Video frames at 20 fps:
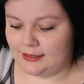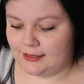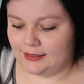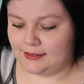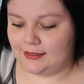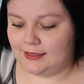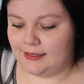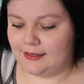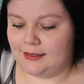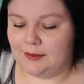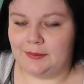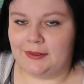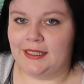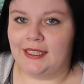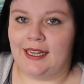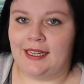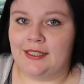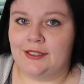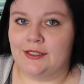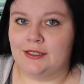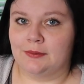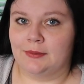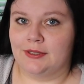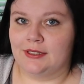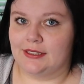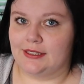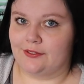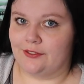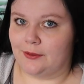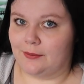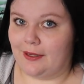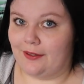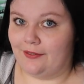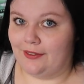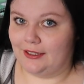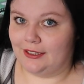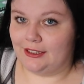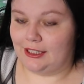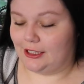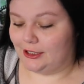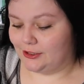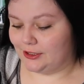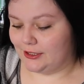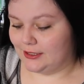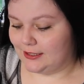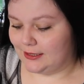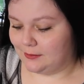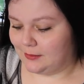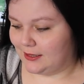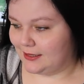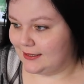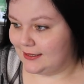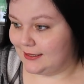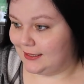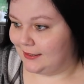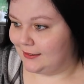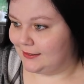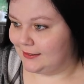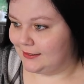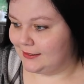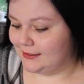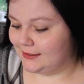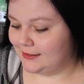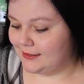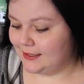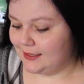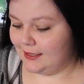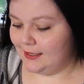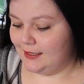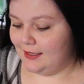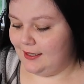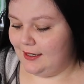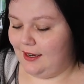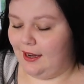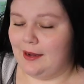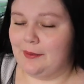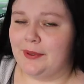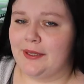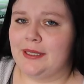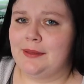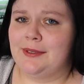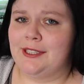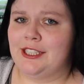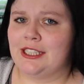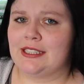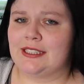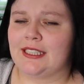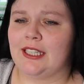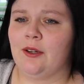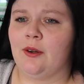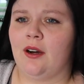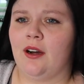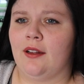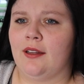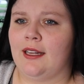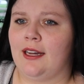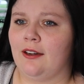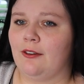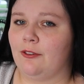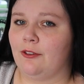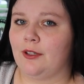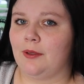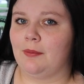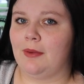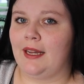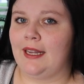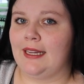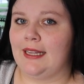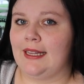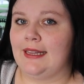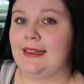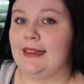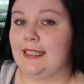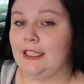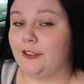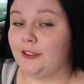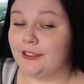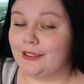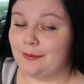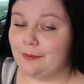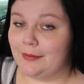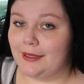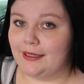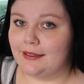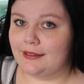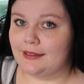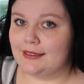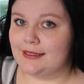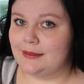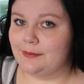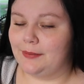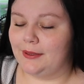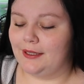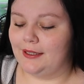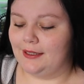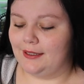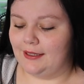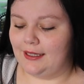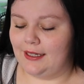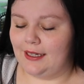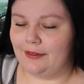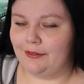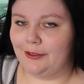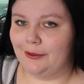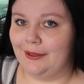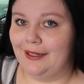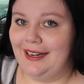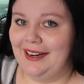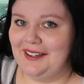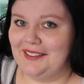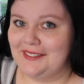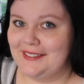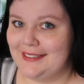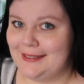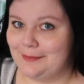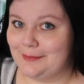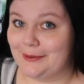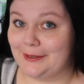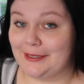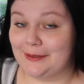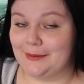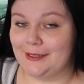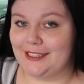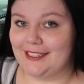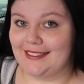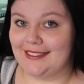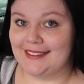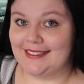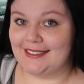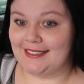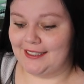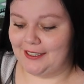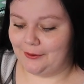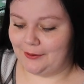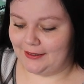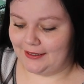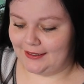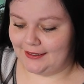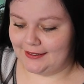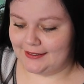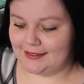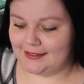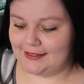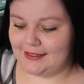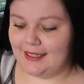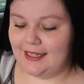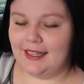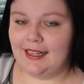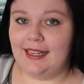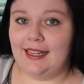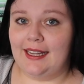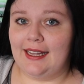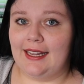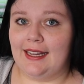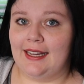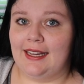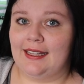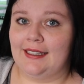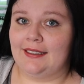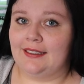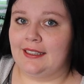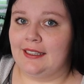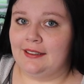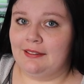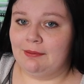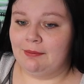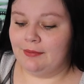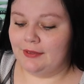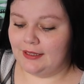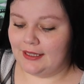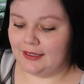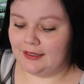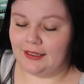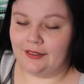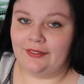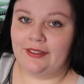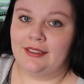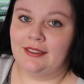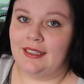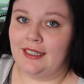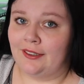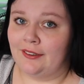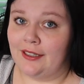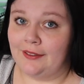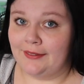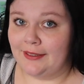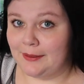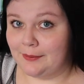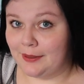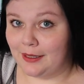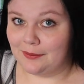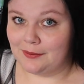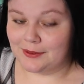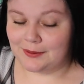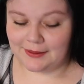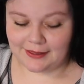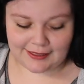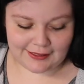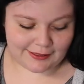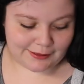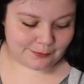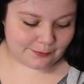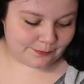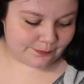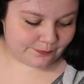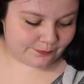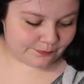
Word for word: This is like something I use mostly for my philodendrons and monsteras. I pretty much just go all out for my Anthurium mix, but everyone else pretty much gets stuck with this and they love it. I don't have any problems with it.